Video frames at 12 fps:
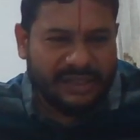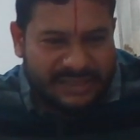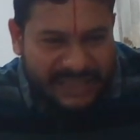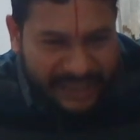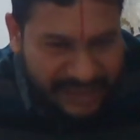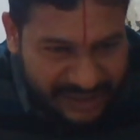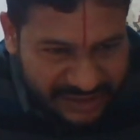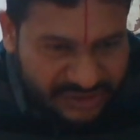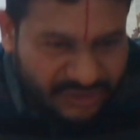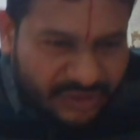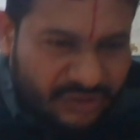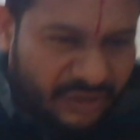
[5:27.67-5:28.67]
sine x
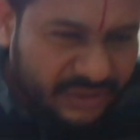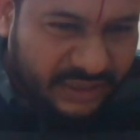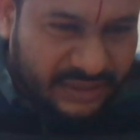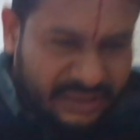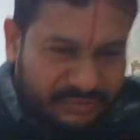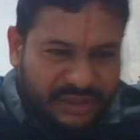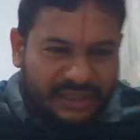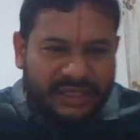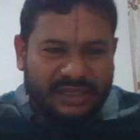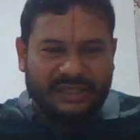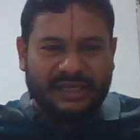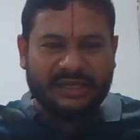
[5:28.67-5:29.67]
or cos x, something
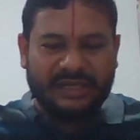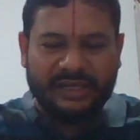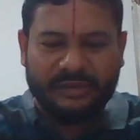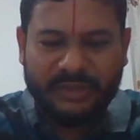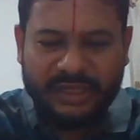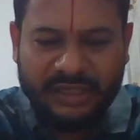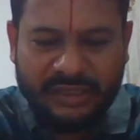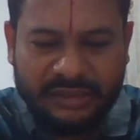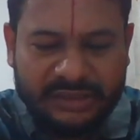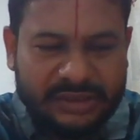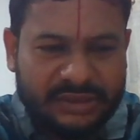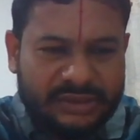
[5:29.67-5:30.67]
like that. Let me take,
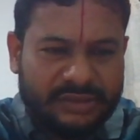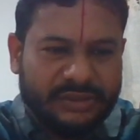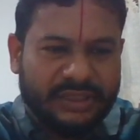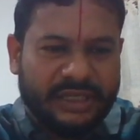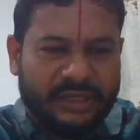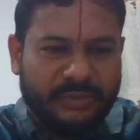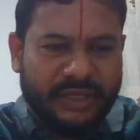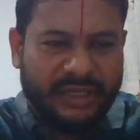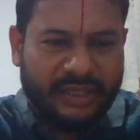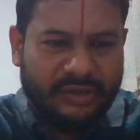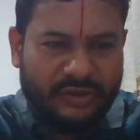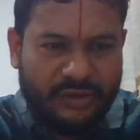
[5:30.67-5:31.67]
okay, let me
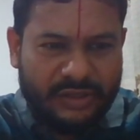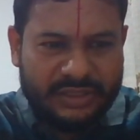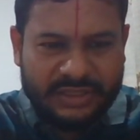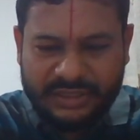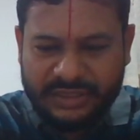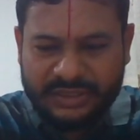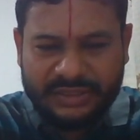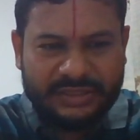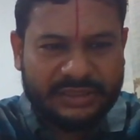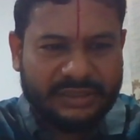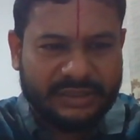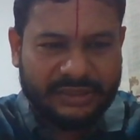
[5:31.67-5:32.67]
take
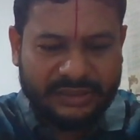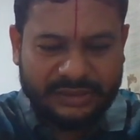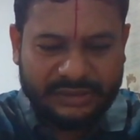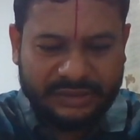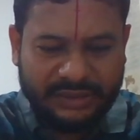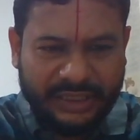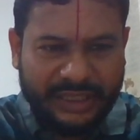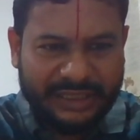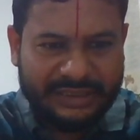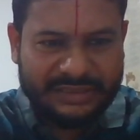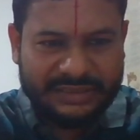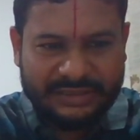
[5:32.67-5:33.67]
cos
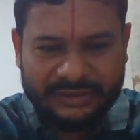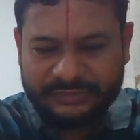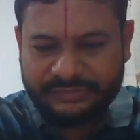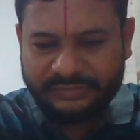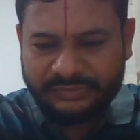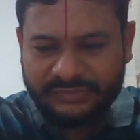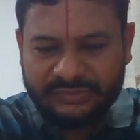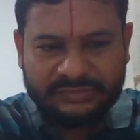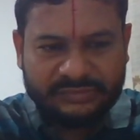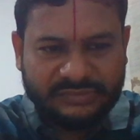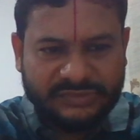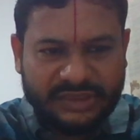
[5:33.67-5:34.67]
x,
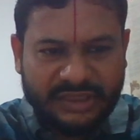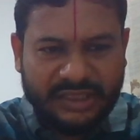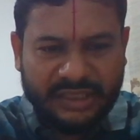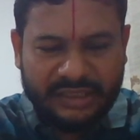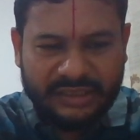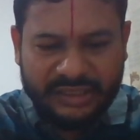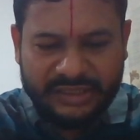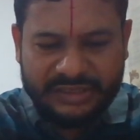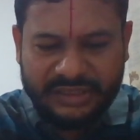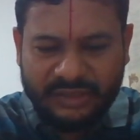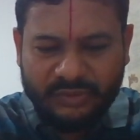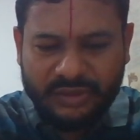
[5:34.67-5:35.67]
and let's
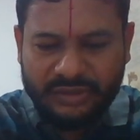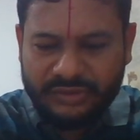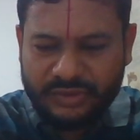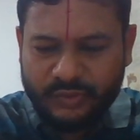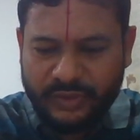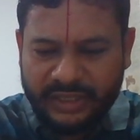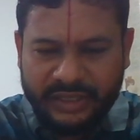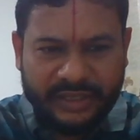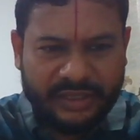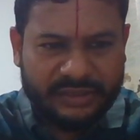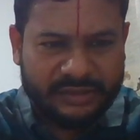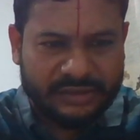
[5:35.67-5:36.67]
say I want to square
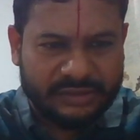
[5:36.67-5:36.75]
it.